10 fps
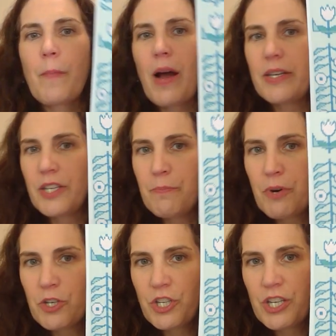I did
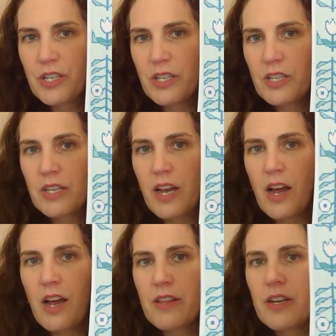purchase
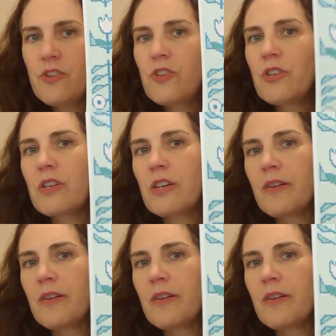this.